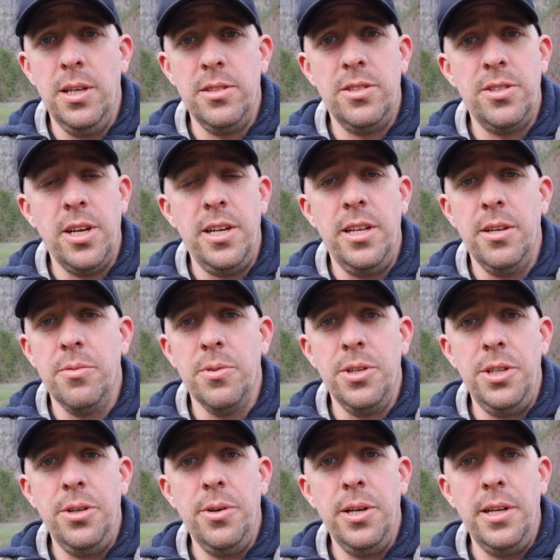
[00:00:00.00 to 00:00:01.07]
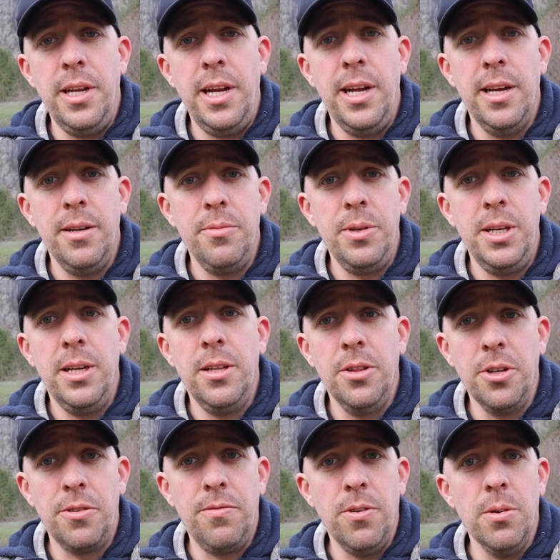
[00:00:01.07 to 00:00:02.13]
study that we're doing, and we
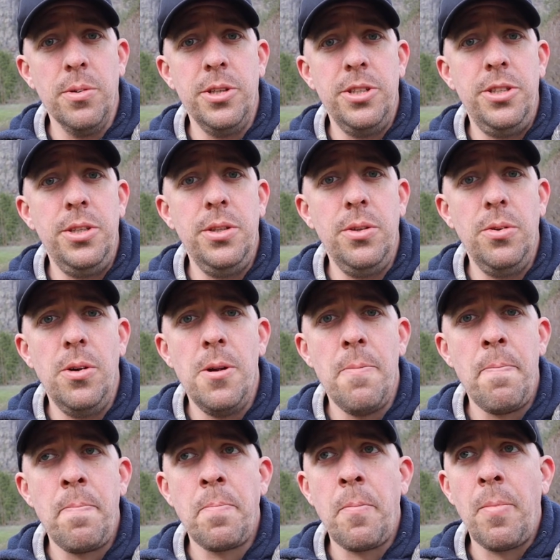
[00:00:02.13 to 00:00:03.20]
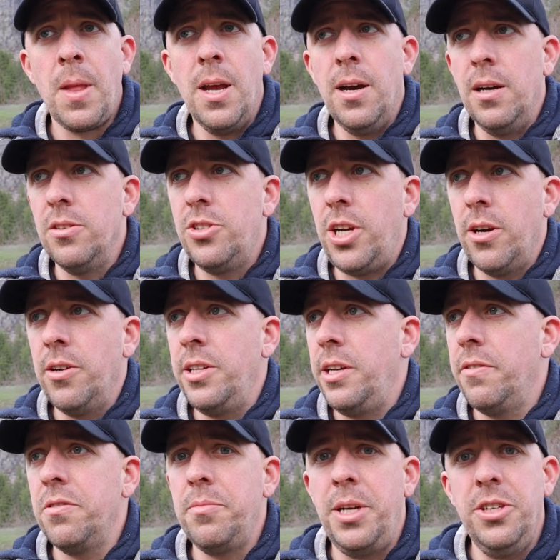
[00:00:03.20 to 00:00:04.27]
look forward to sharing
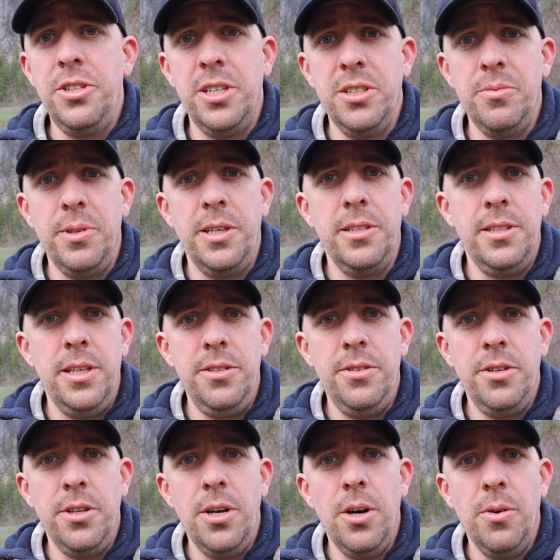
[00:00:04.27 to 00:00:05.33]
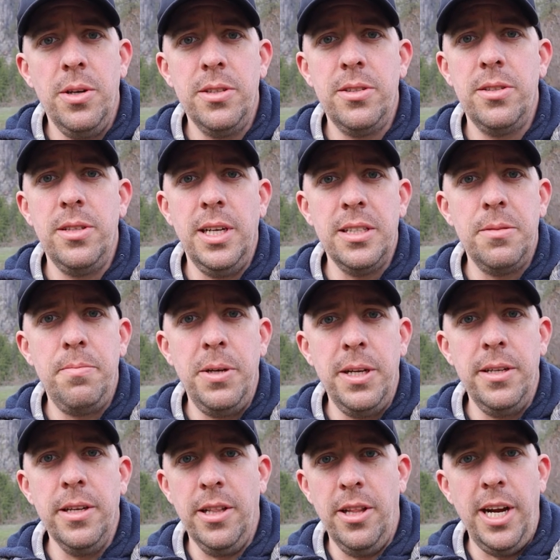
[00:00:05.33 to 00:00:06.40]
the information as we continue to go. It's
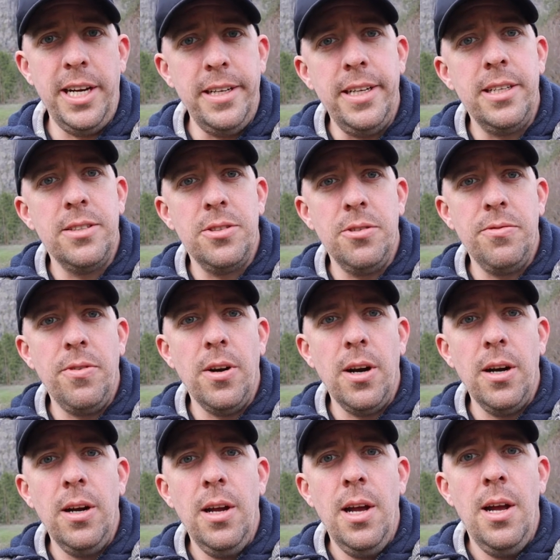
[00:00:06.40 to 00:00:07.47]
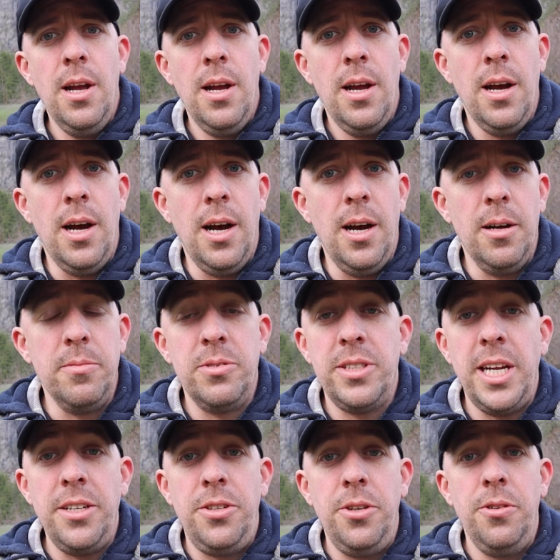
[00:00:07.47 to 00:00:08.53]
been enlightening so far.
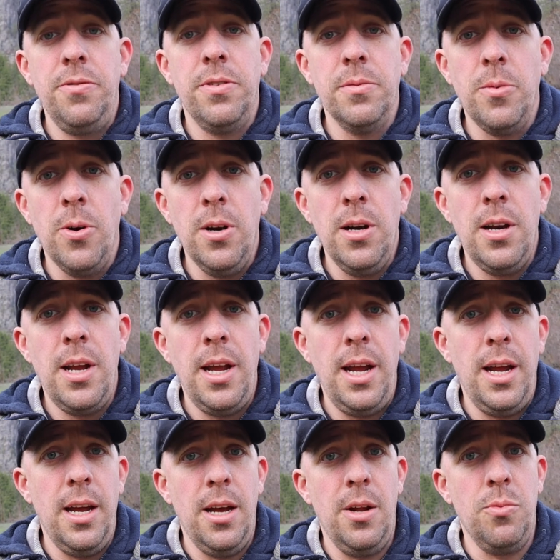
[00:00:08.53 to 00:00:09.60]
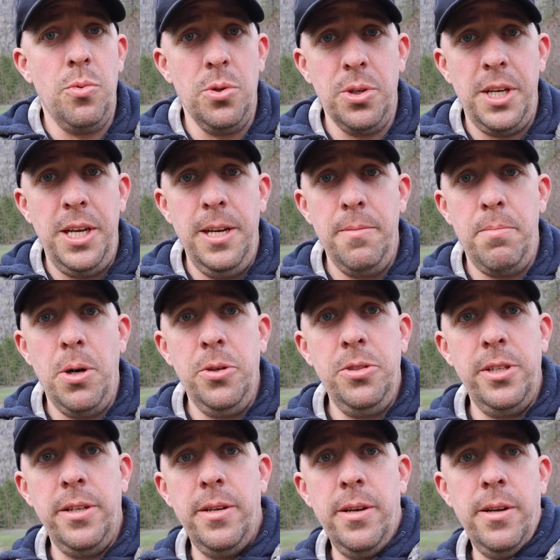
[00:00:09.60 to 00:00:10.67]
Stay tuned for more, and we'll keep
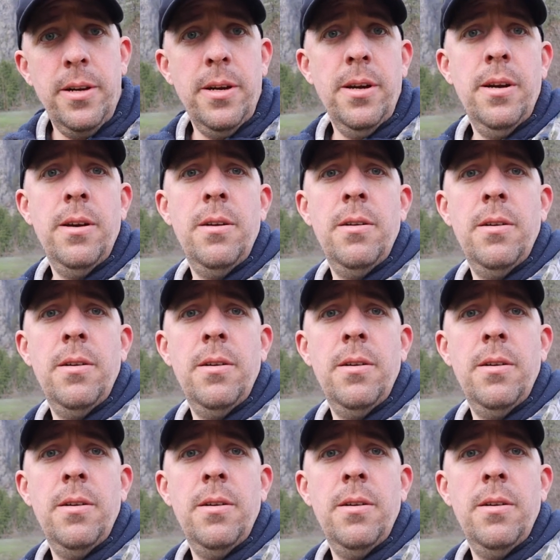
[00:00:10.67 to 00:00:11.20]
posting.